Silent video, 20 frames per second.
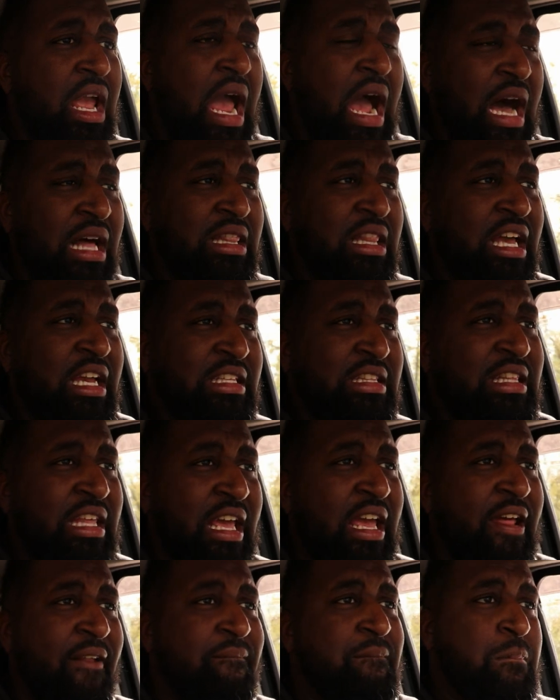I like
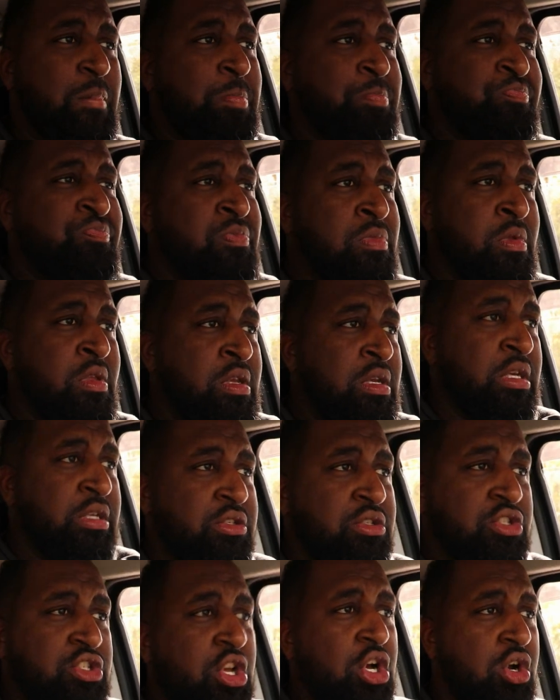that.
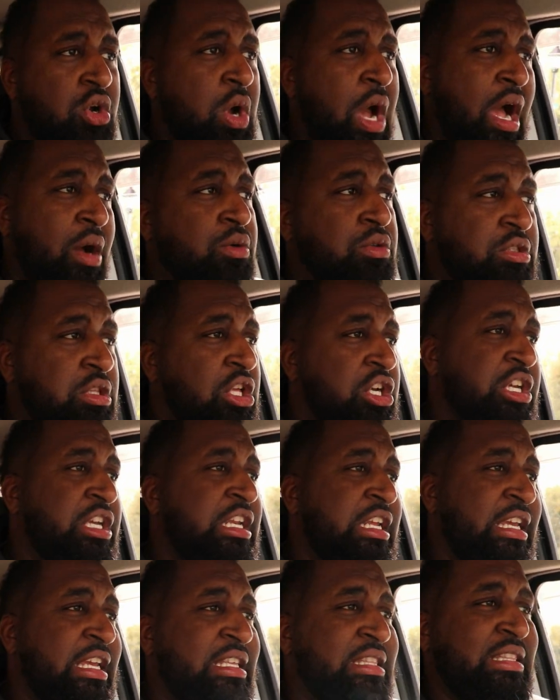So I was
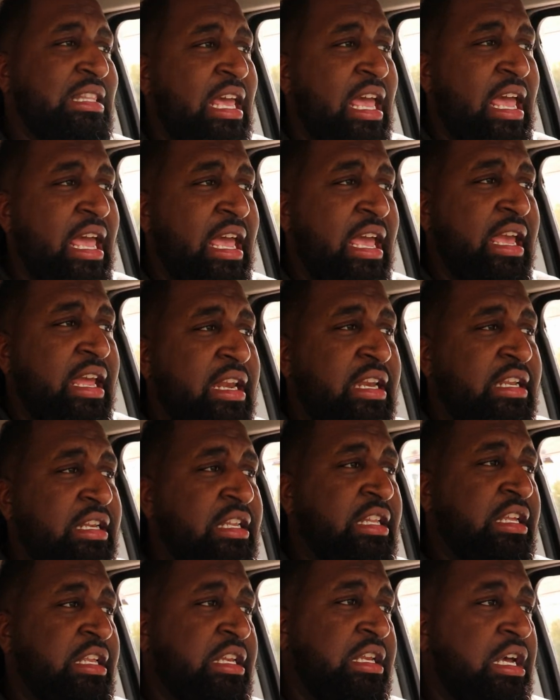looking to get that,
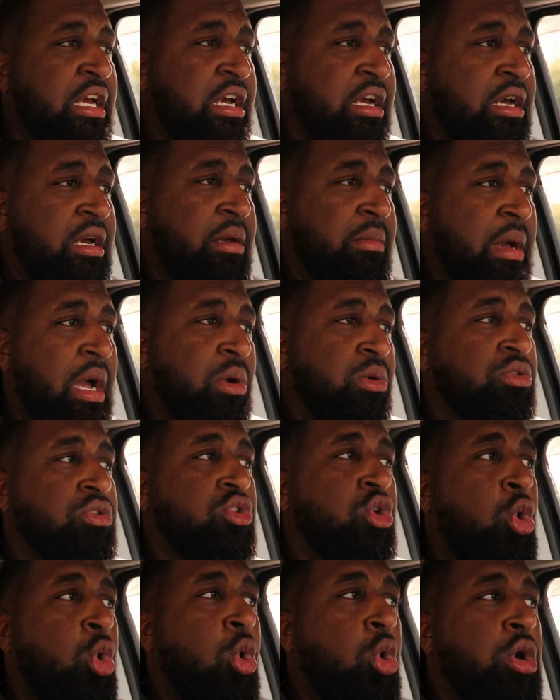and then I
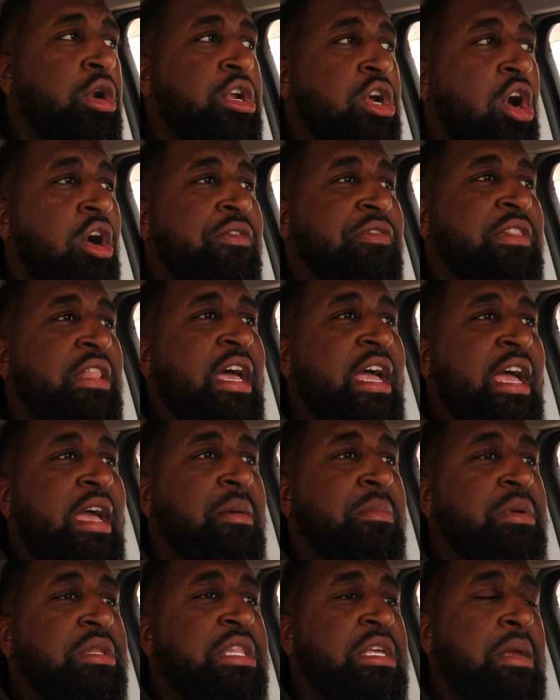was gonna order
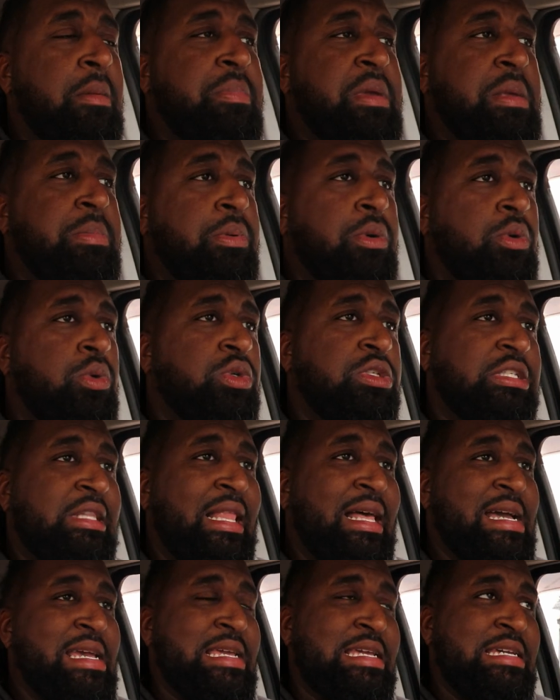offline, but then people was
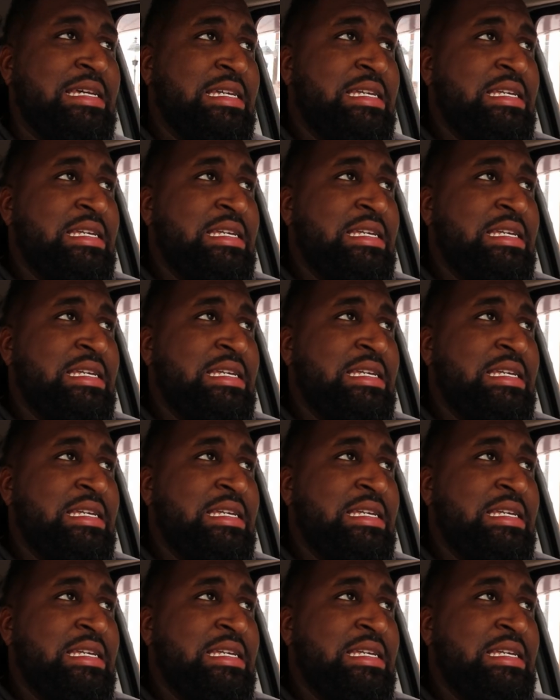like,